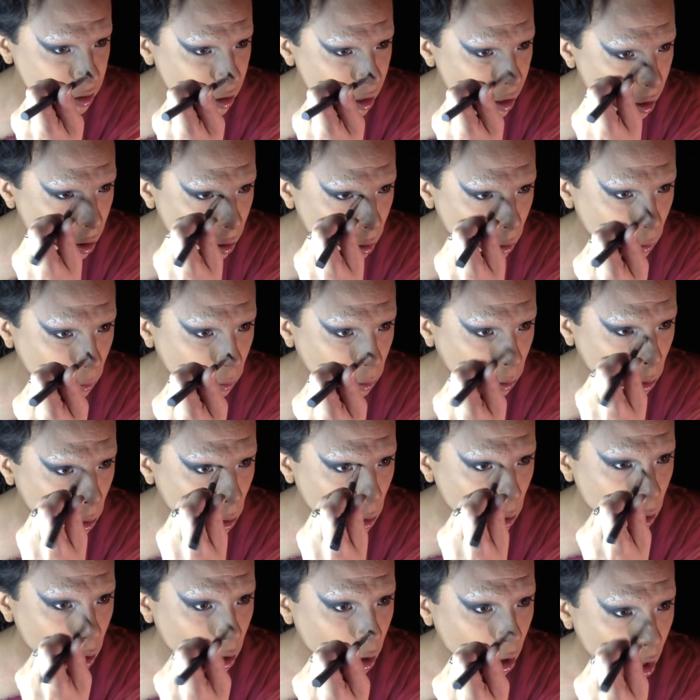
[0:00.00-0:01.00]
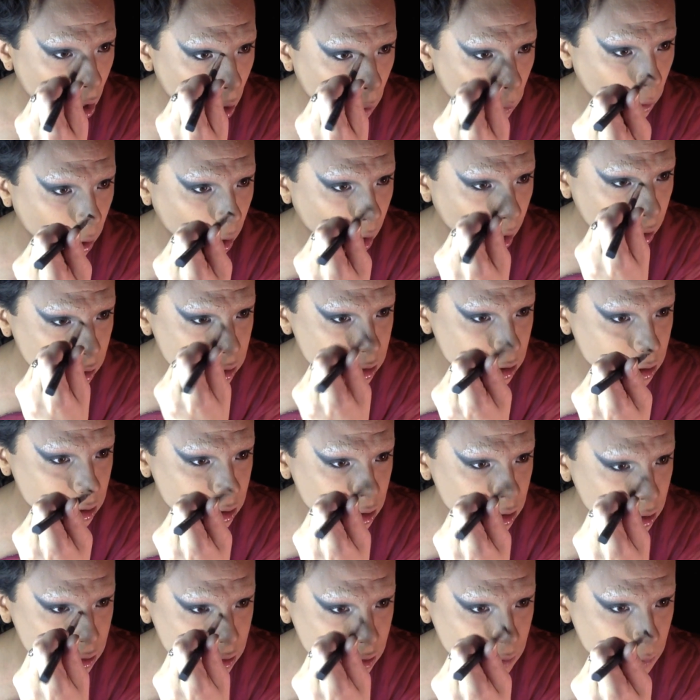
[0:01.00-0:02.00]
down, and we're actually
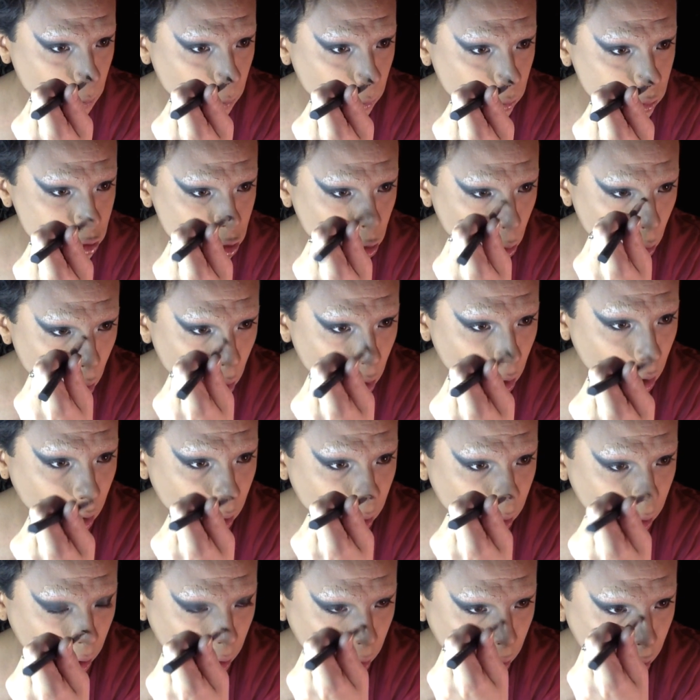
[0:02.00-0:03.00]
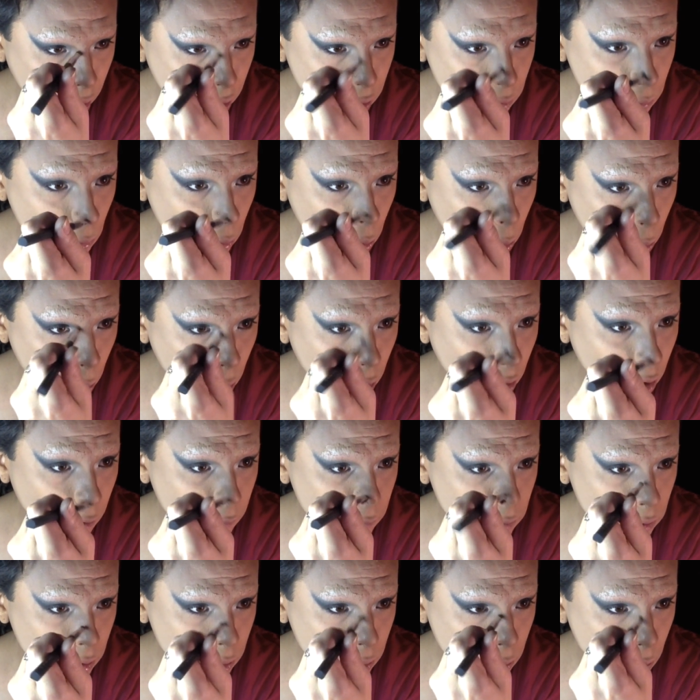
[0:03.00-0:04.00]
just drawing in more
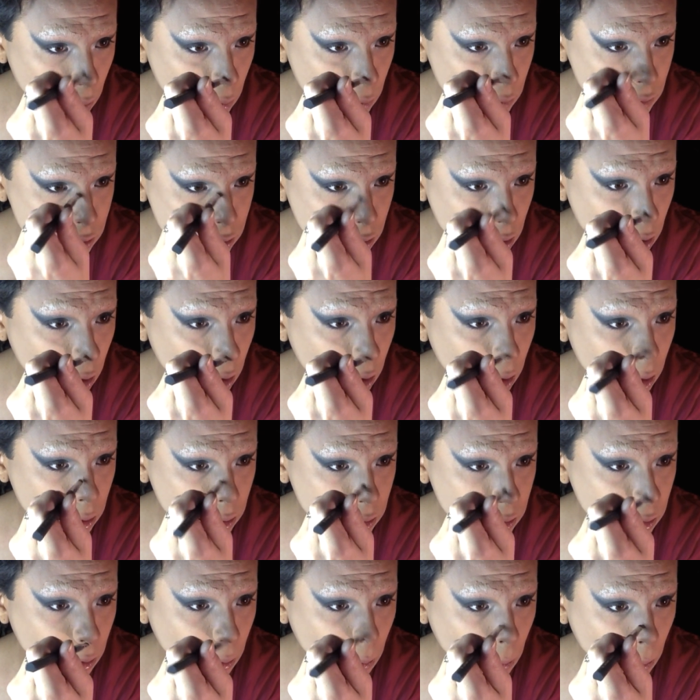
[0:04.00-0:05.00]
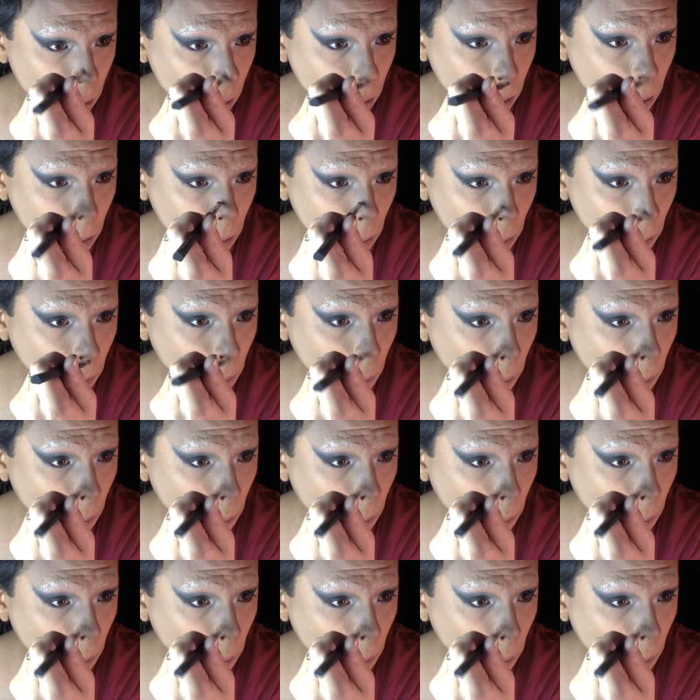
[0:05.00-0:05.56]
of the nose contour.